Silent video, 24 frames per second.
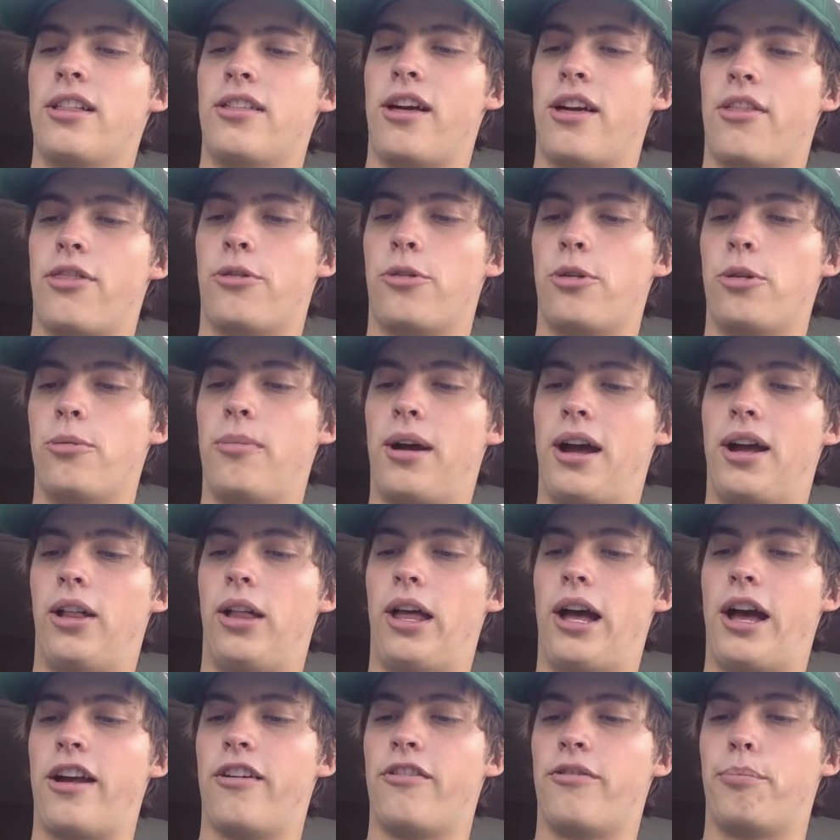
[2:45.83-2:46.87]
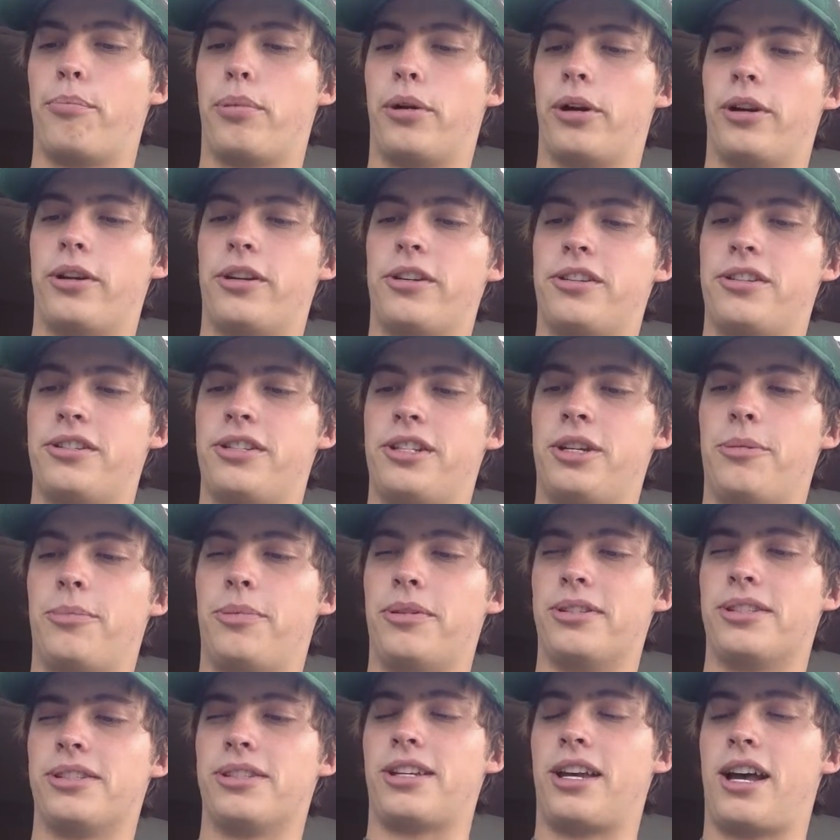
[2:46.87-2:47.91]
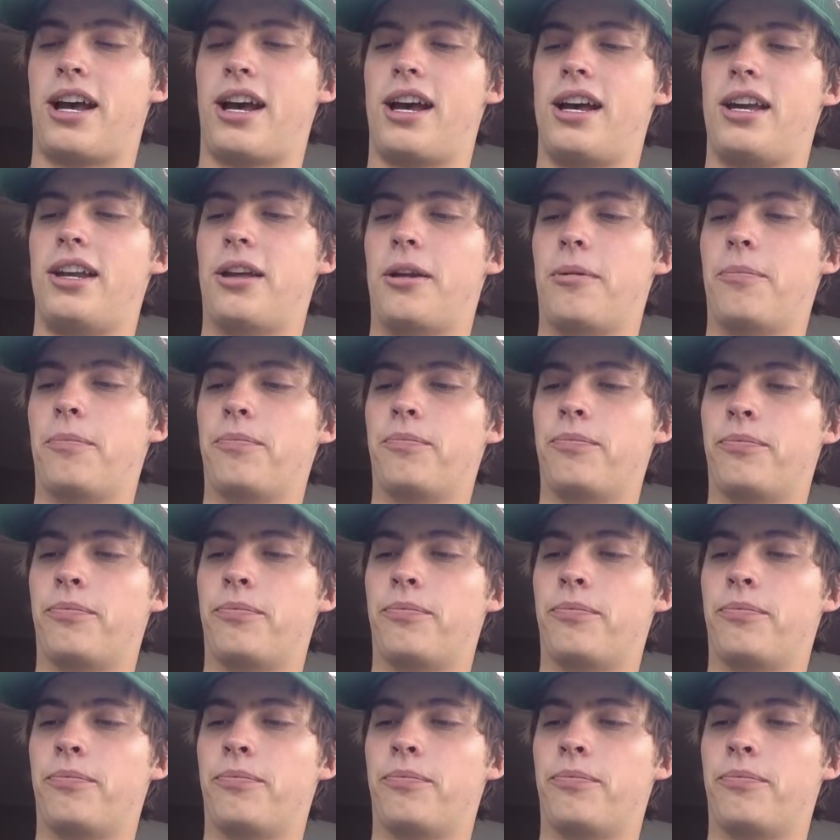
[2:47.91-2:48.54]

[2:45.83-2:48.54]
that through my life burned deep inside.